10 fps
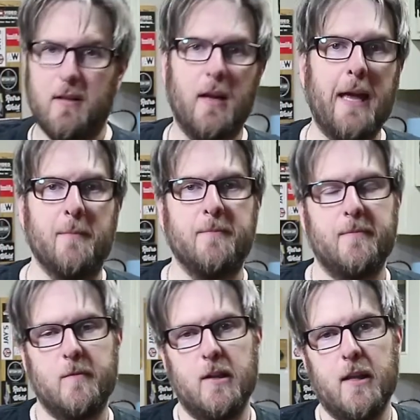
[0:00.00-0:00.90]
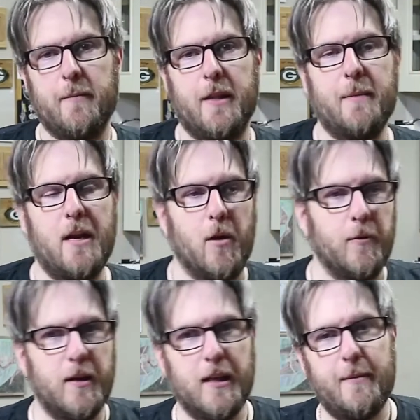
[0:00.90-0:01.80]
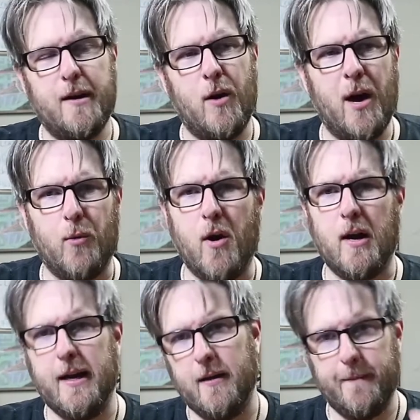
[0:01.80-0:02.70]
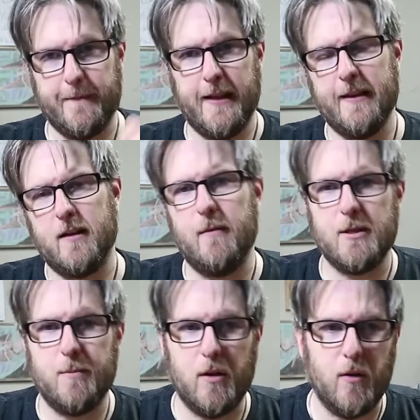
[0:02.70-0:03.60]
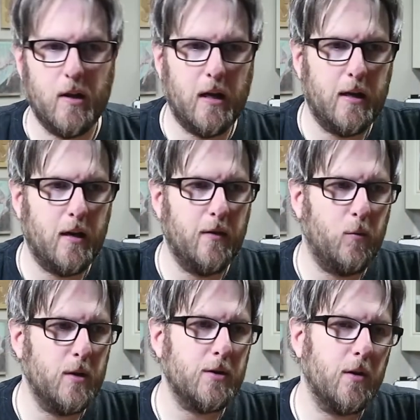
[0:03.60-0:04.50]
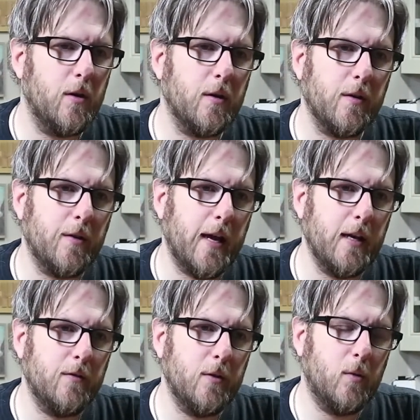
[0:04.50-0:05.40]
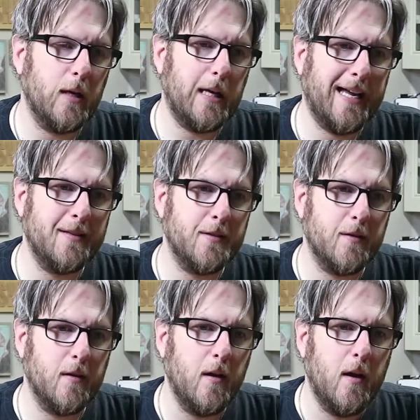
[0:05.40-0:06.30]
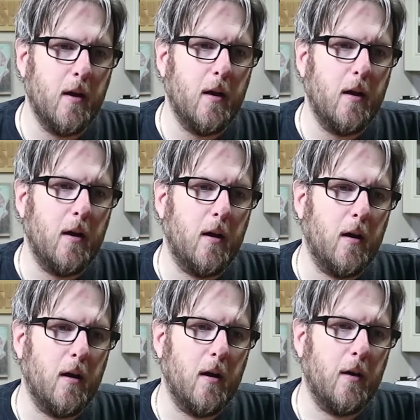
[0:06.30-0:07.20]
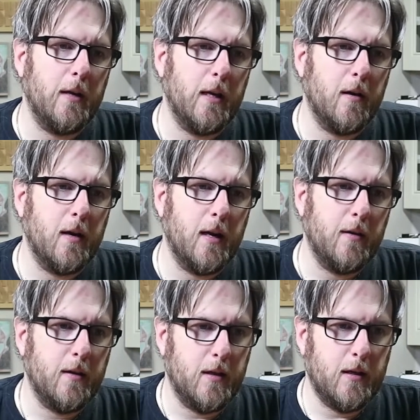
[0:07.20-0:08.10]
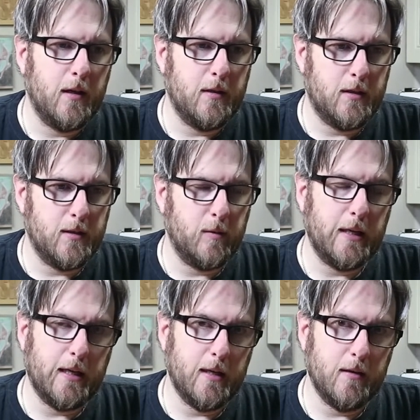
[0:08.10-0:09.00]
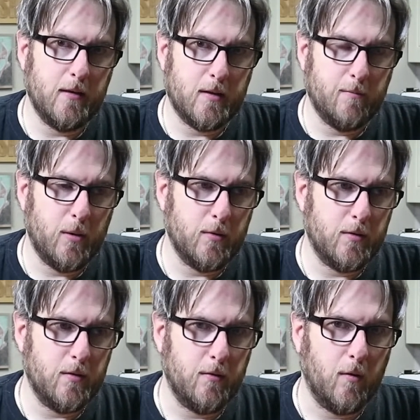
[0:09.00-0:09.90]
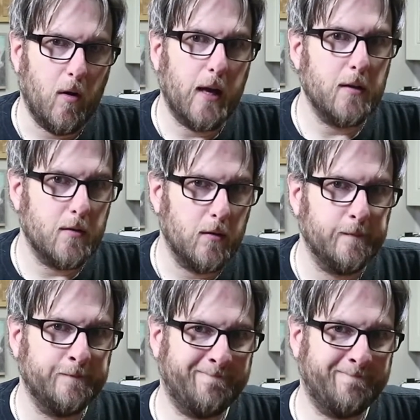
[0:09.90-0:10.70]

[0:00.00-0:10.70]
Again, let me know. And let me know how wrong I am in the comments below. I once heard that if you want an answer on the internet, the easiest way to get it is to post the wrong answer.